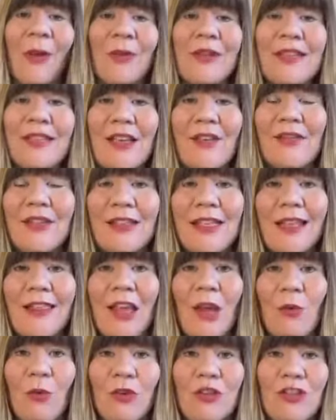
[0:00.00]
17
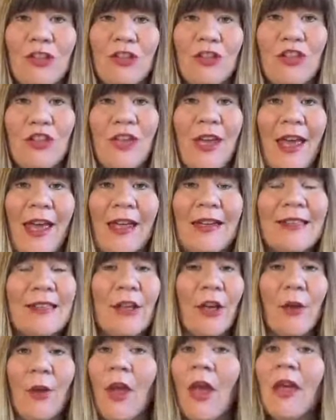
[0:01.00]
that I wanted to share.
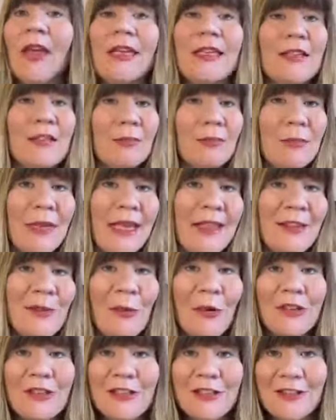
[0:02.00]
So it doesn't mean the
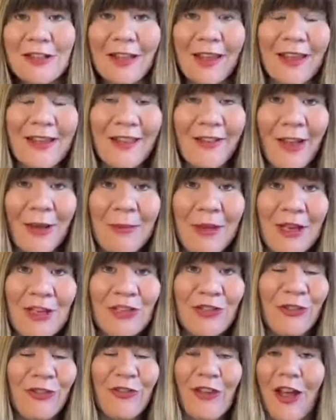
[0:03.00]
ones that I
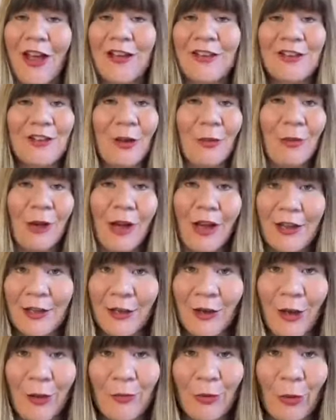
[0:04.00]
mentioned first
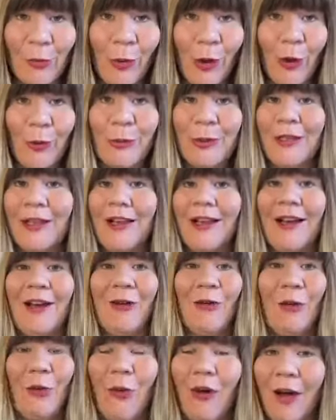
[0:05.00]
are more popular
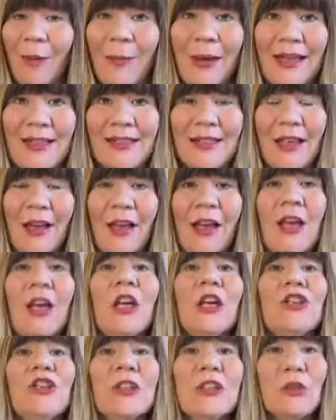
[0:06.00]
or work better.
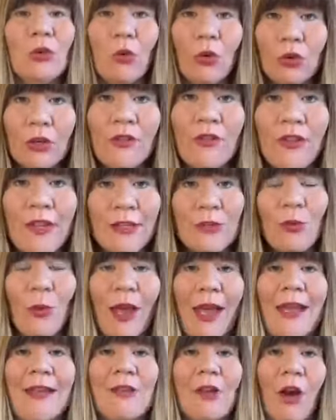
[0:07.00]
Just all of these
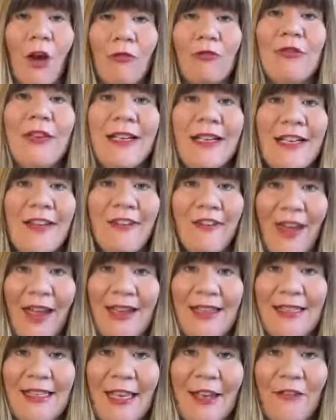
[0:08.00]
ways are really
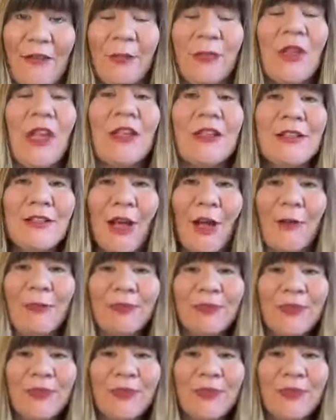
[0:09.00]
effective. So